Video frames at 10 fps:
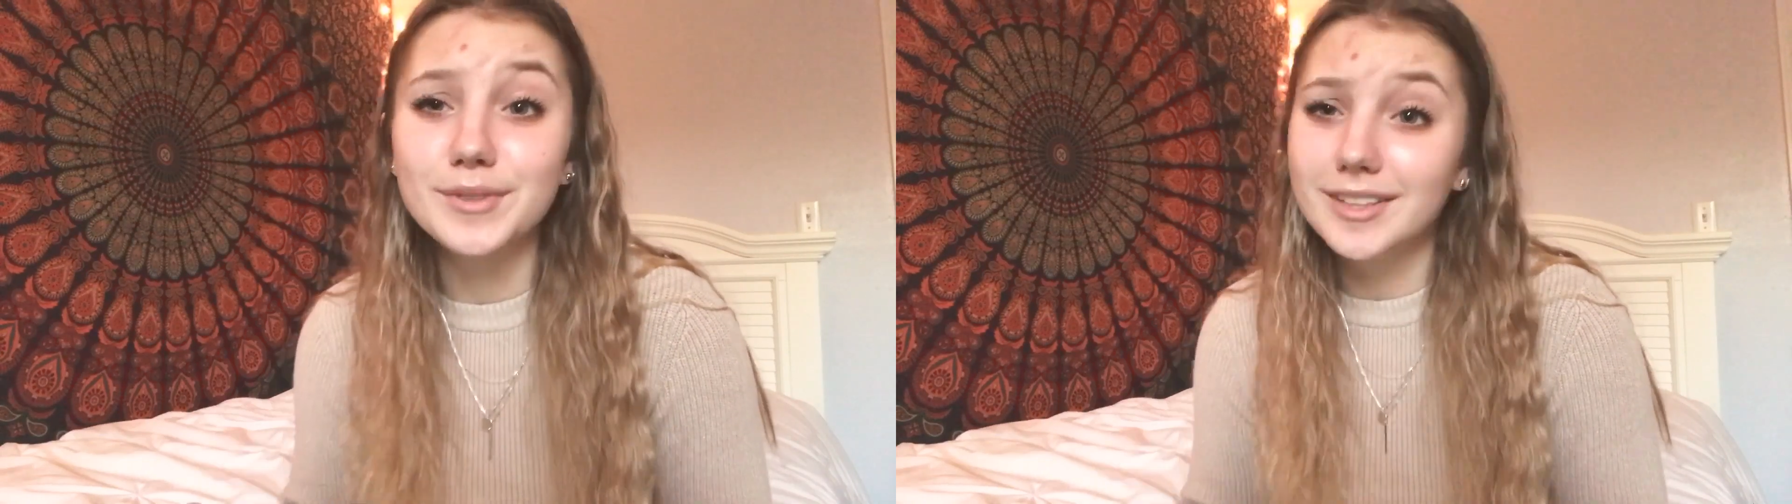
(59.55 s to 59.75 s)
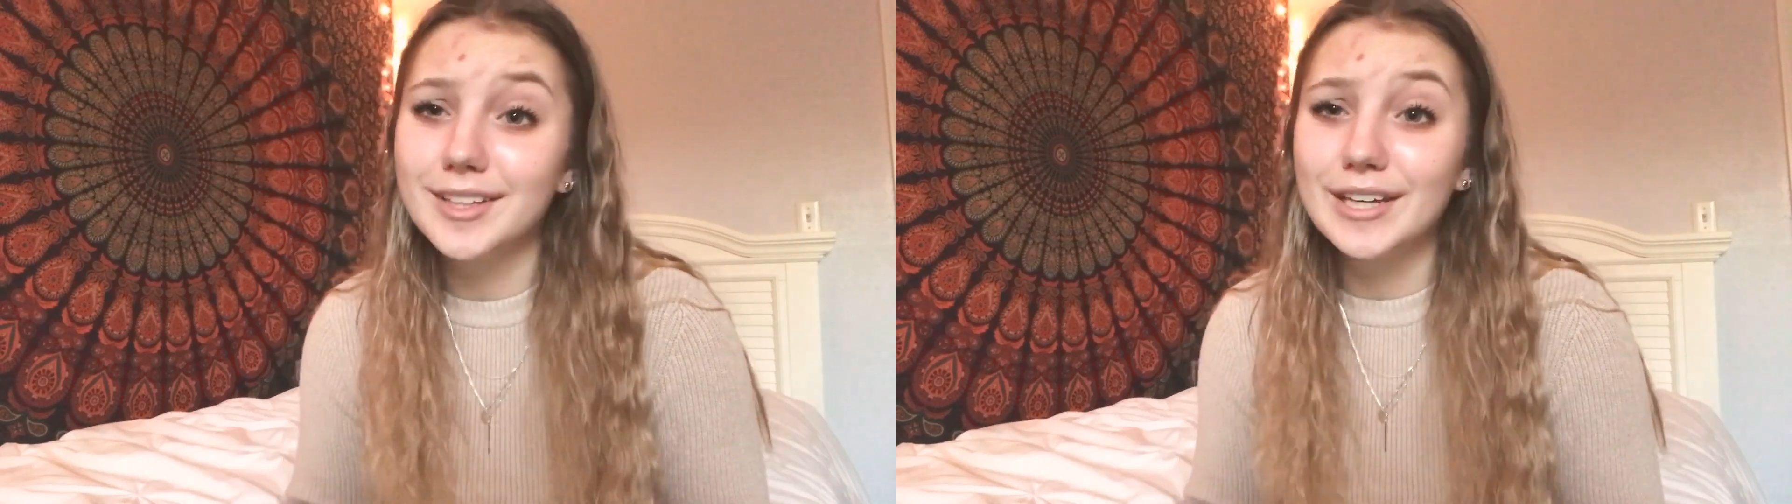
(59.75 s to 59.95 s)

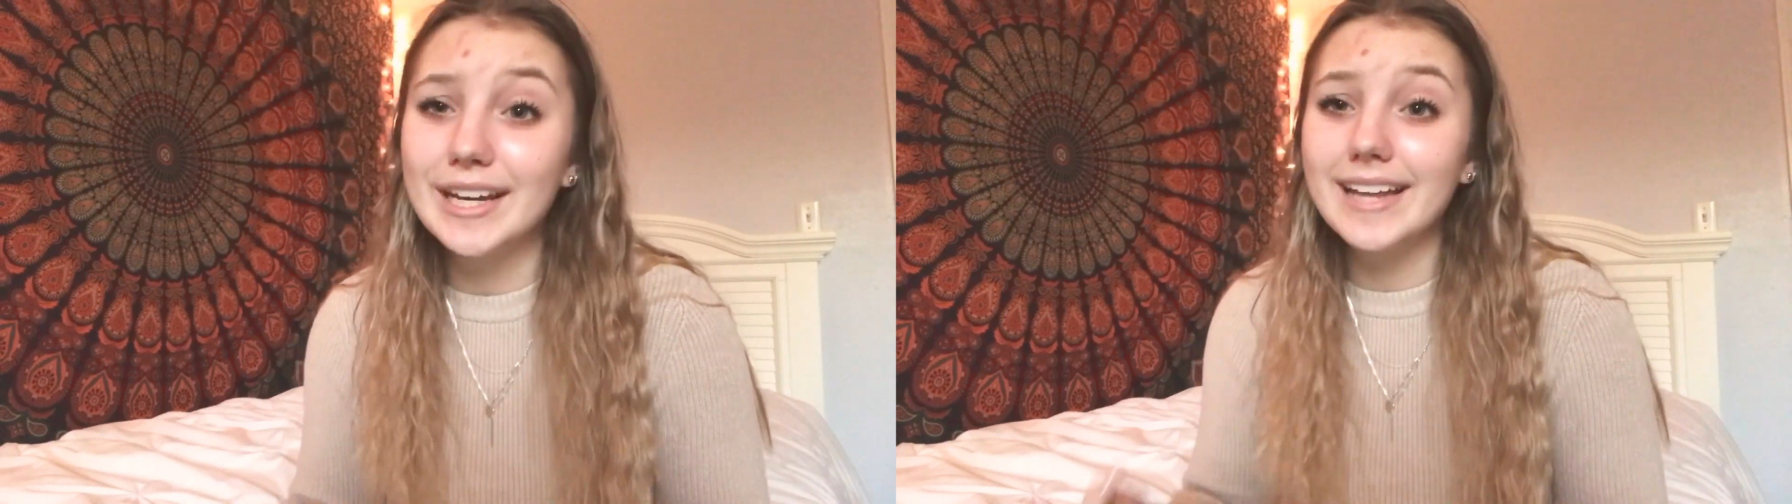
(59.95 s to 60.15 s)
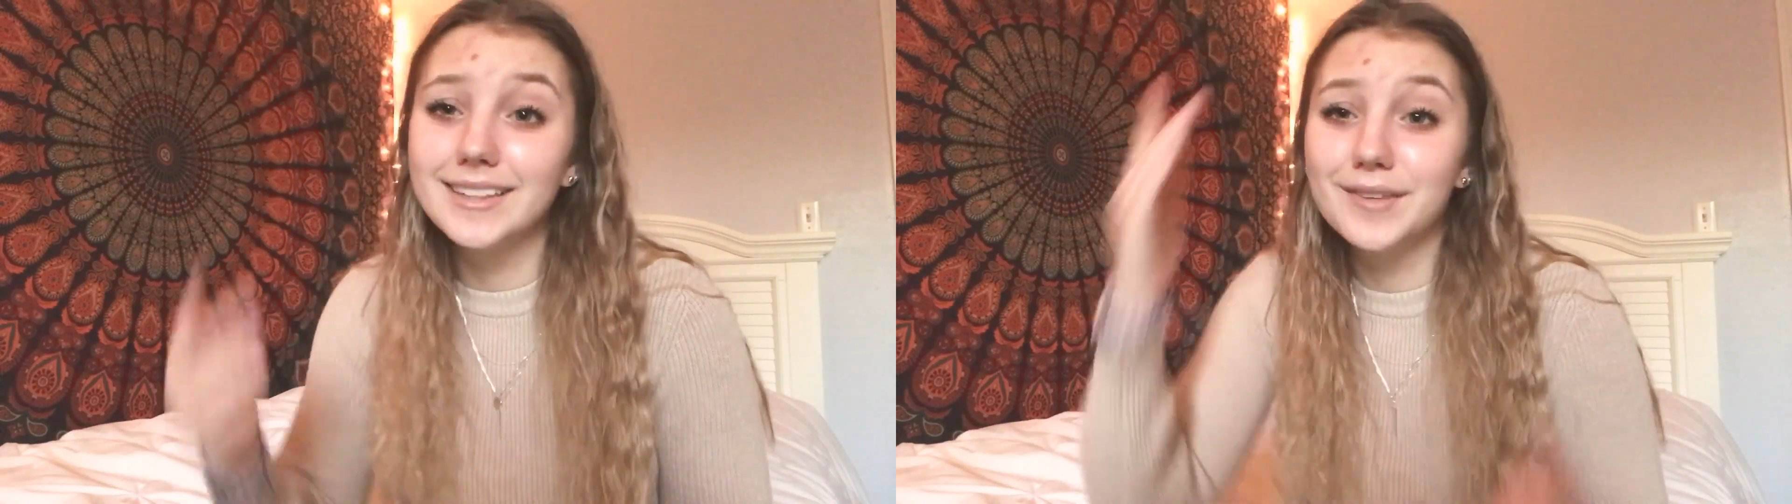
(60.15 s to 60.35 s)
really
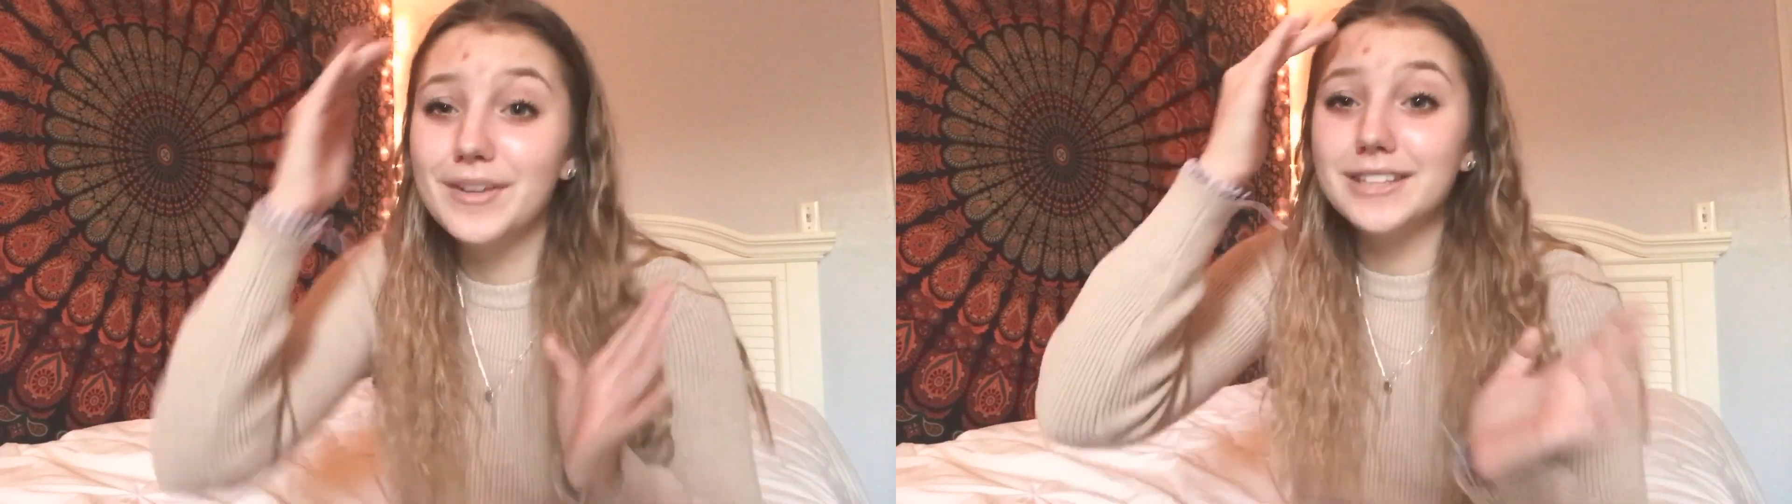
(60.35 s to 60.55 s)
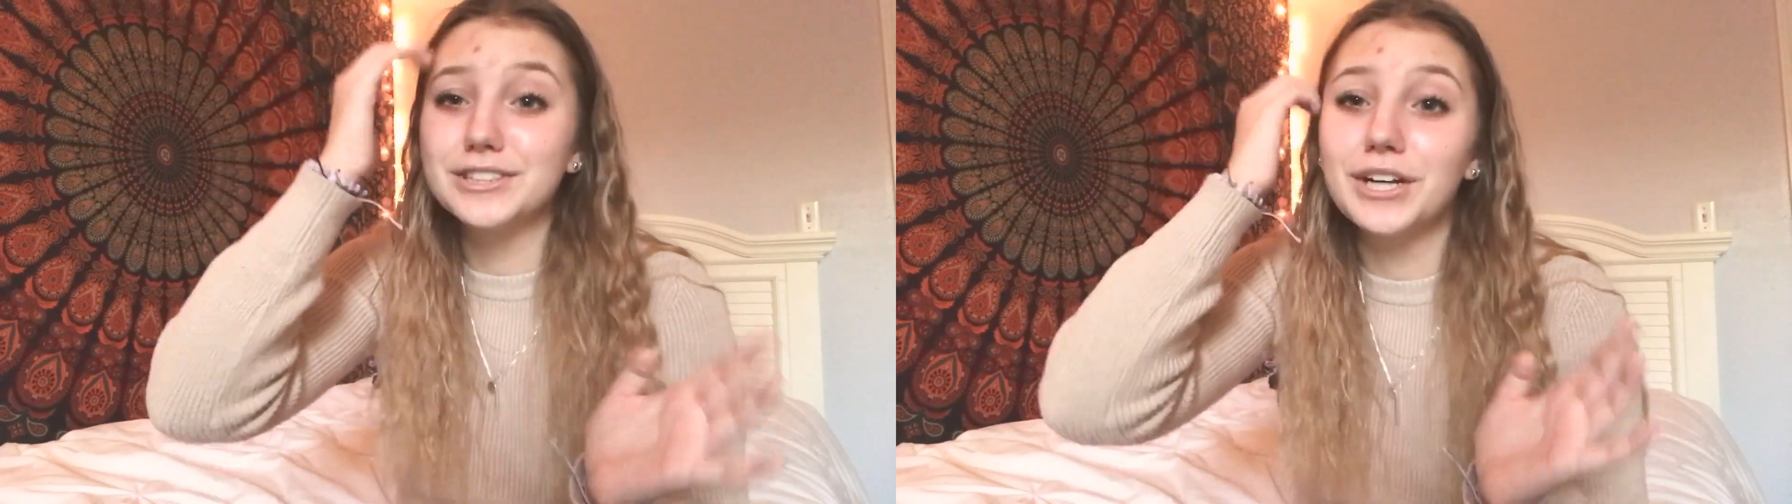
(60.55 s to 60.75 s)
good. I love
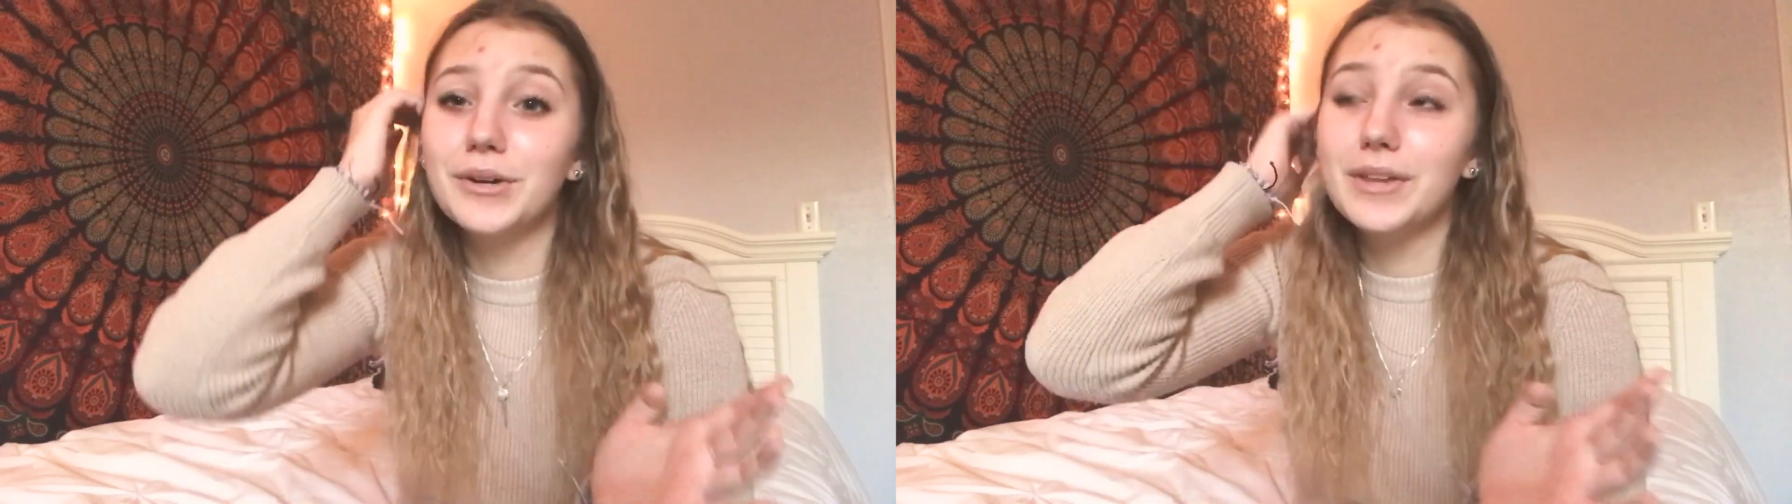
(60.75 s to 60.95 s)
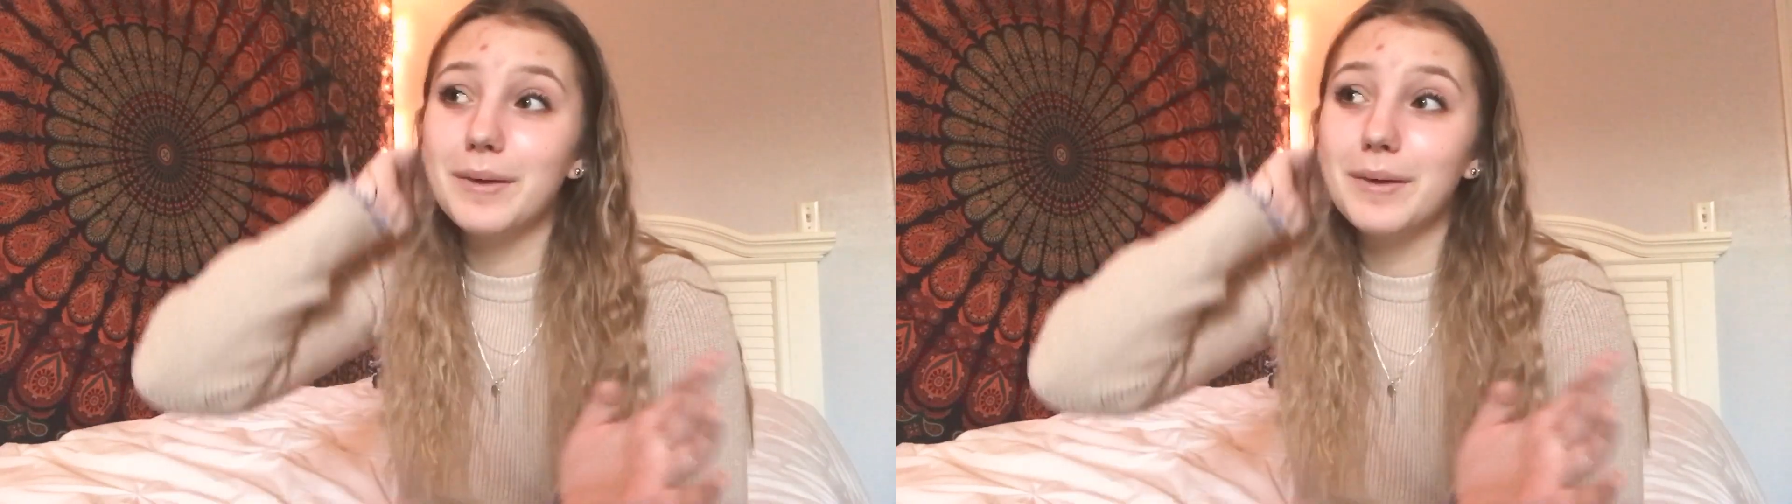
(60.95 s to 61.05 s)
that show.